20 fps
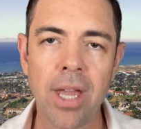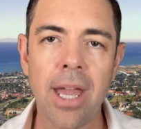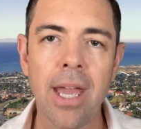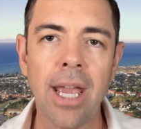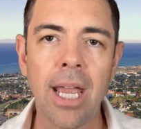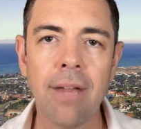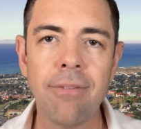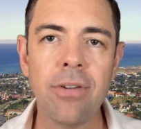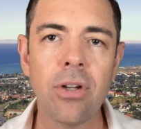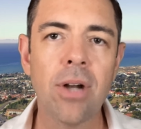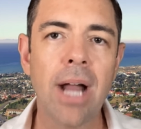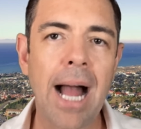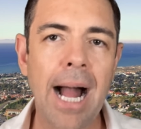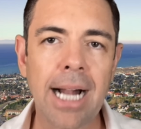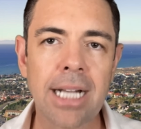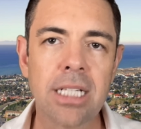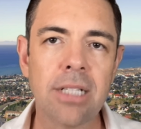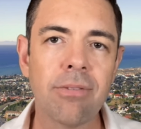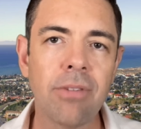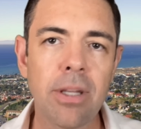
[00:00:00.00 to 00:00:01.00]
If you're
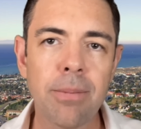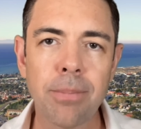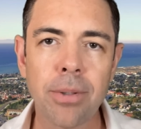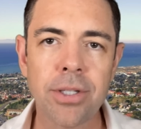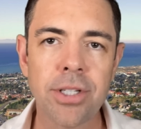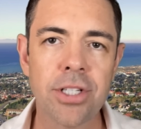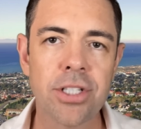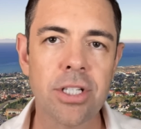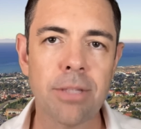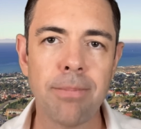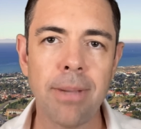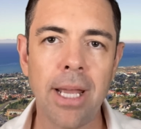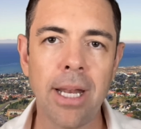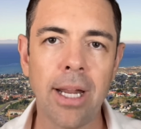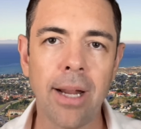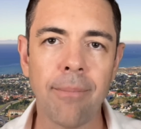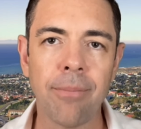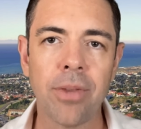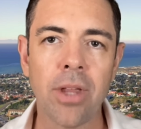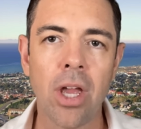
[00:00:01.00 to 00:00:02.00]
actively
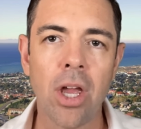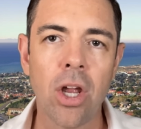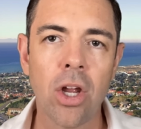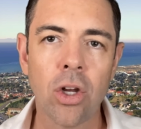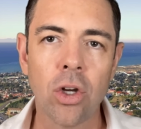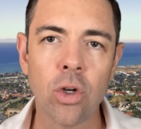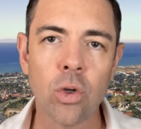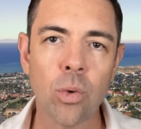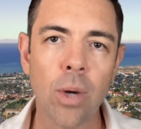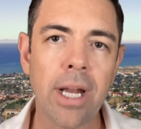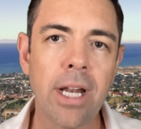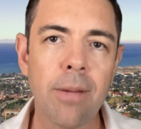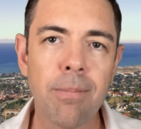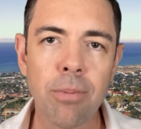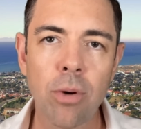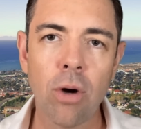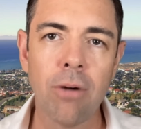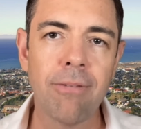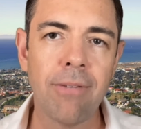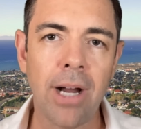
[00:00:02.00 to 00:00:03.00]
participating, create a
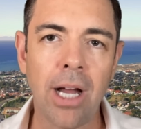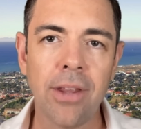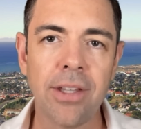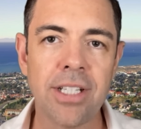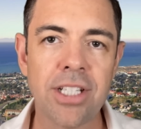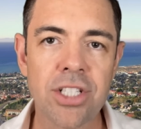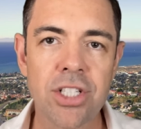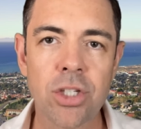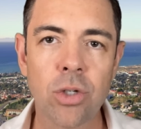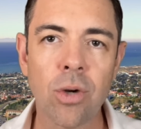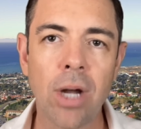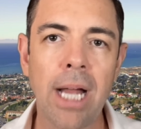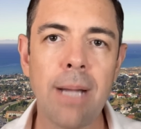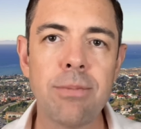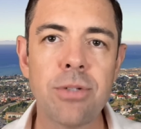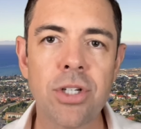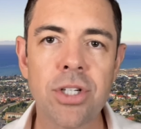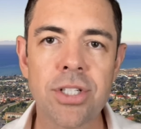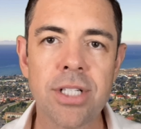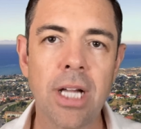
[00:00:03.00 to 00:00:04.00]
profile that describes
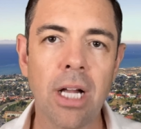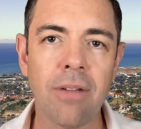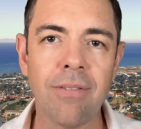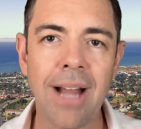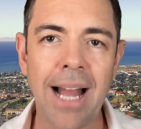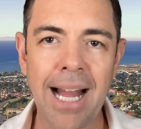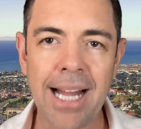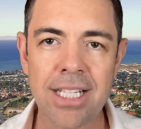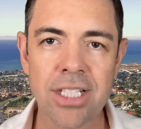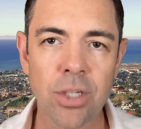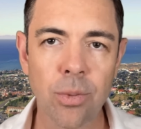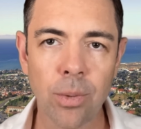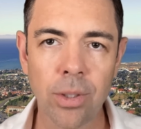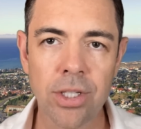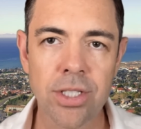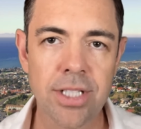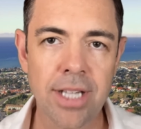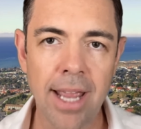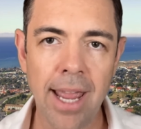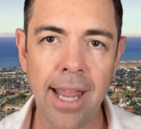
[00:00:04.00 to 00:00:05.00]
yourself as a real
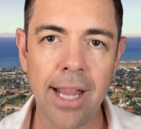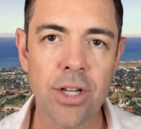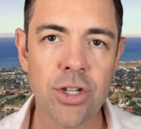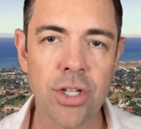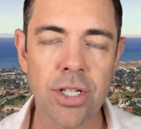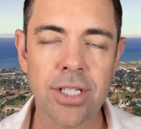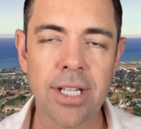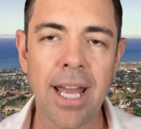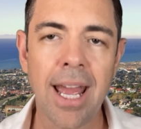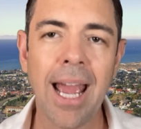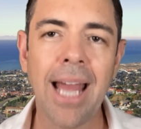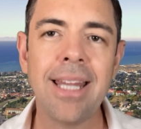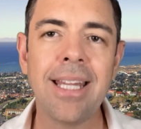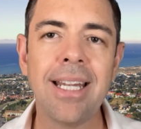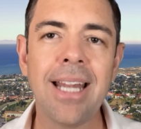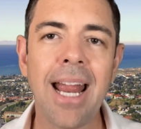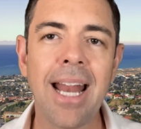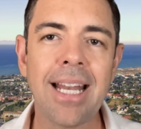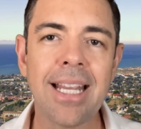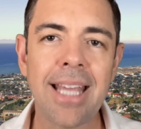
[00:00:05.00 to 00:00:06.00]
estate agent and then
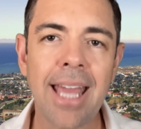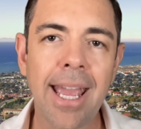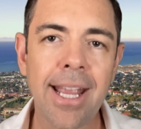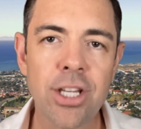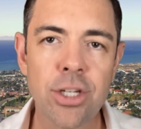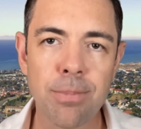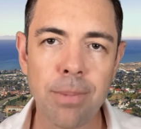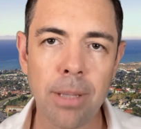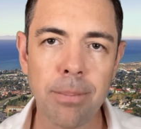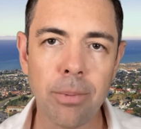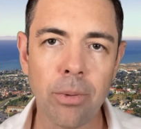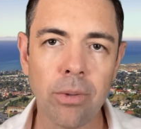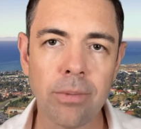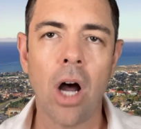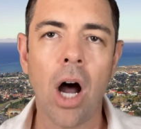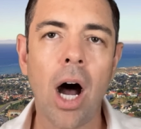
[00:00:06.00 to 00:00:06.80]
engage people.